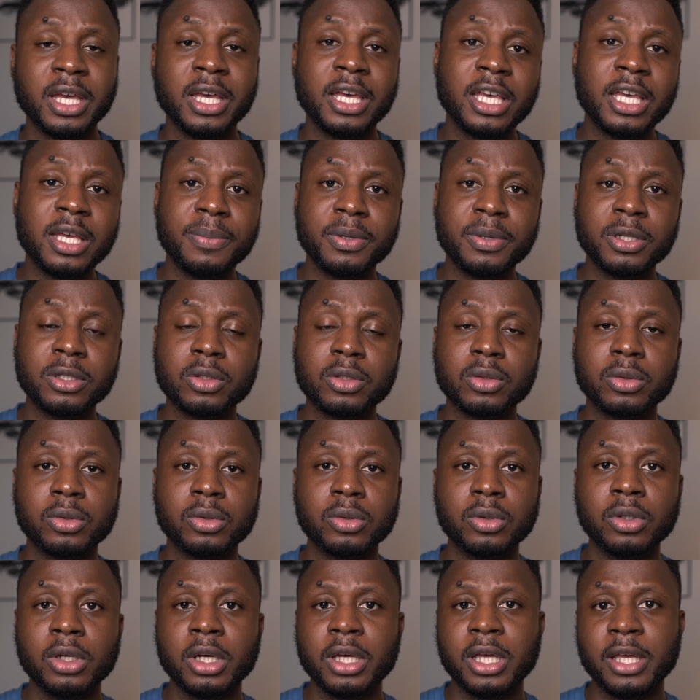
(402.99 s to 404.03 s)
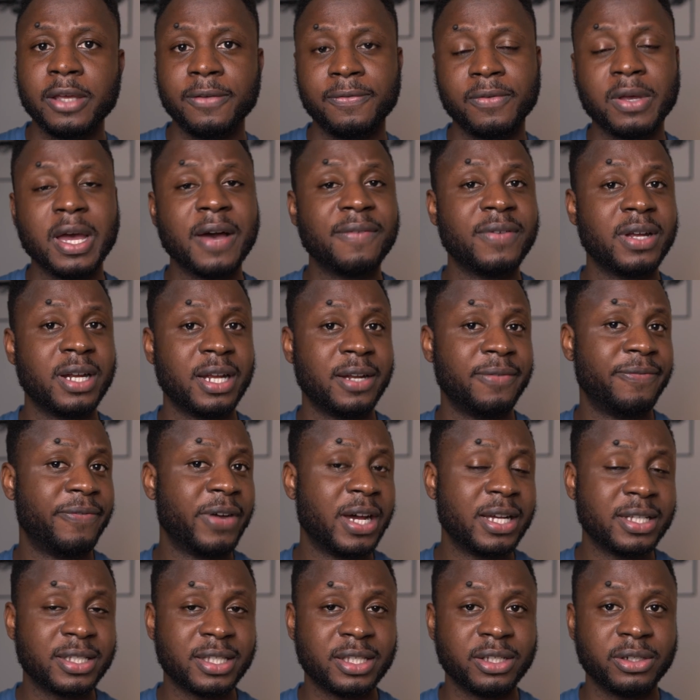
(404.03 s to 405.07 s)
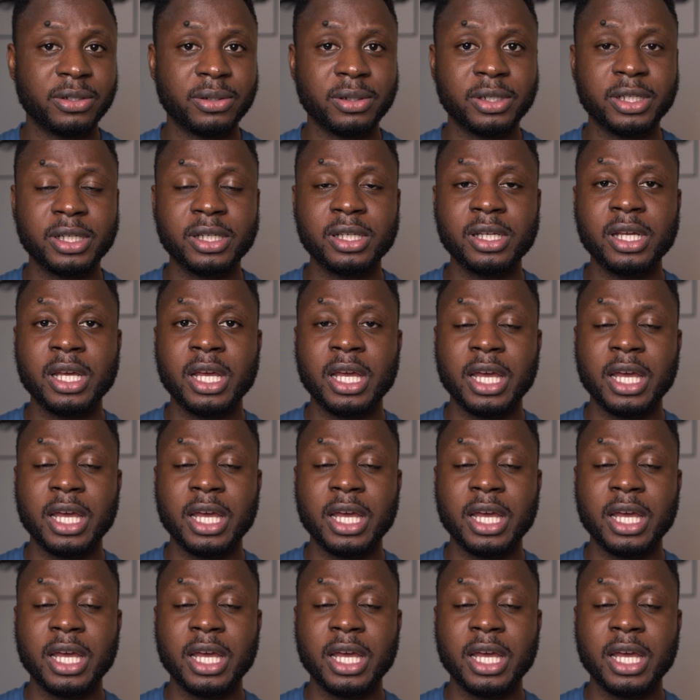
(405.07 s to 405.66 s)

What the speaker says: EB2, if you have an advanced degree